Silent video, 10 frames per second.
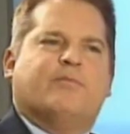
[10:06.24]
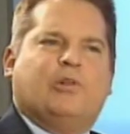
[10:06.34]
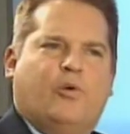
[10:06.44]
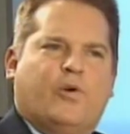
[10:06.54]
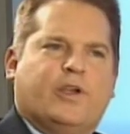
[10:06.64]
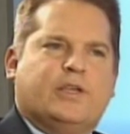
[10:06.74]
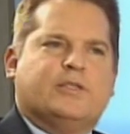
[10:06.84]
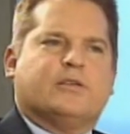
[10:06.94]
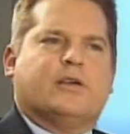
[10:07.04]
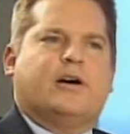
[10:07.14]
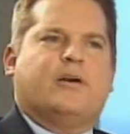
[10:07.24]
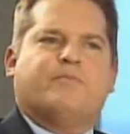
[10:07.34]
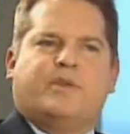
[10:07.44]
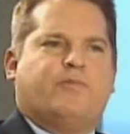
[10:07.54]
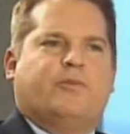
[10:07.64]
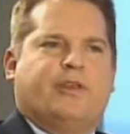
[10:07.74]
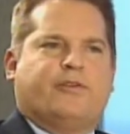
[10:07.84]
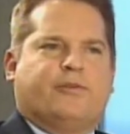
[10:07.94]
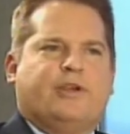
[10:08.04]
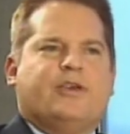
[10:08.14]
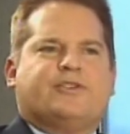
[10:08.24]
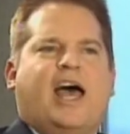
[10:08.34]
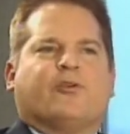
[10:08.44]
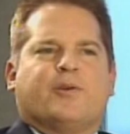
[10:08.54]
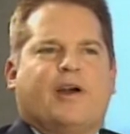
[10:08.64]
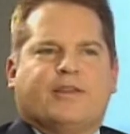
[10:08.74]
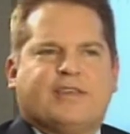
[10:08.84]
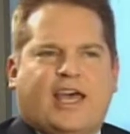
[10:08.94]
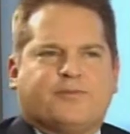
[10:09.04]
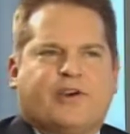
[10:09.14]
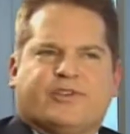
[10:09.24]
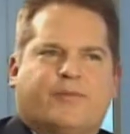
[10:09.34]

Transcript: employees, people that are salaried by taxpayers.